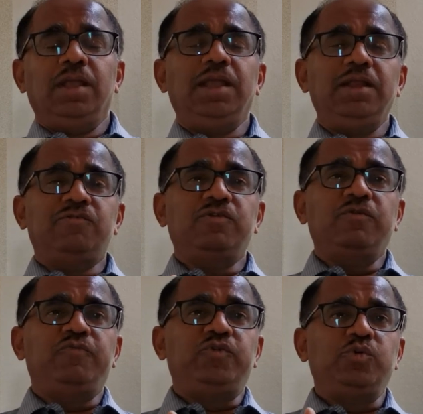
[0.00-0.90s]
Instead
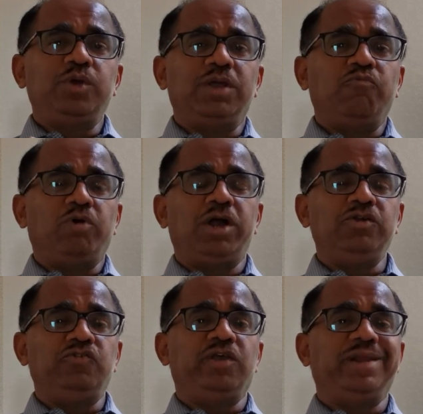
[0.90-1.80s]
of doing a
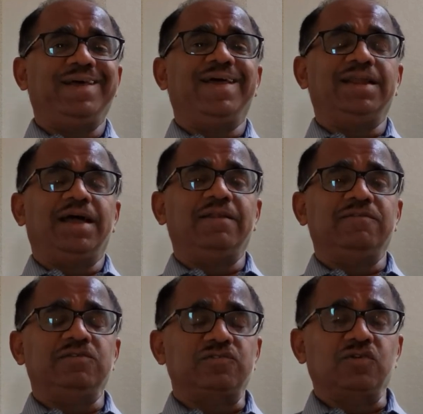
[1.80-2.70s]
value chain
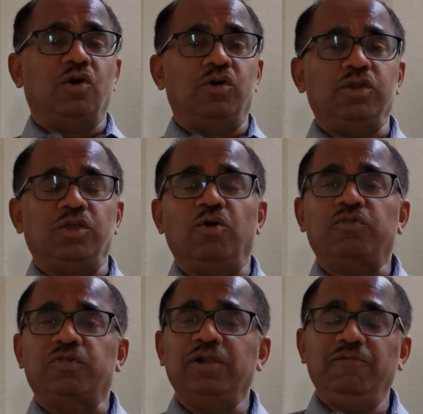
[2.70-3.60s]
analysis on
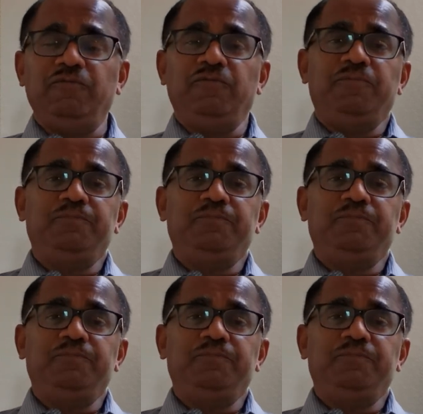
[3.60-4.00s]
yourself,